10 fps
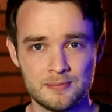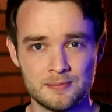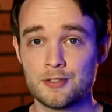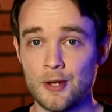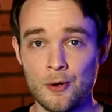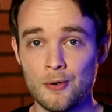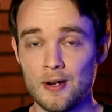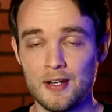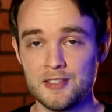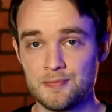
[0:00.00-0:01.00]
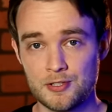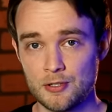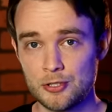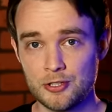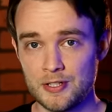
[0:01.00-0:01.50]
So, I
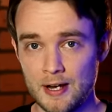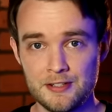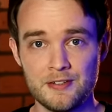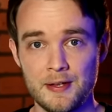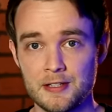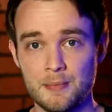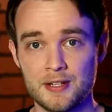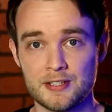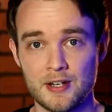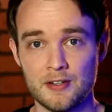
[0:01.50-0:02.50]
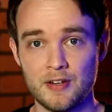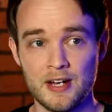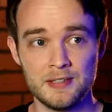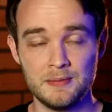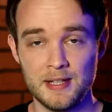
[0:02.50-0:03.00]
socially isolated myself.
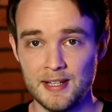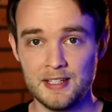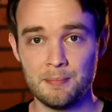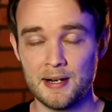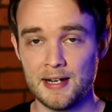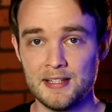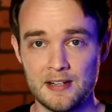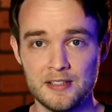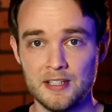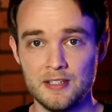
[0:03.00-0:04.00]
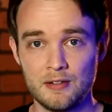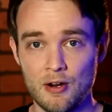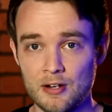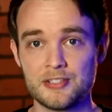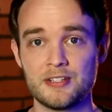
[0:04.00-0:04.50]
I hid my identity
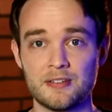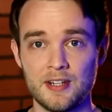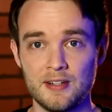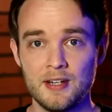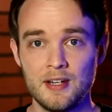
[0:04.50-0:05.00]
constantly.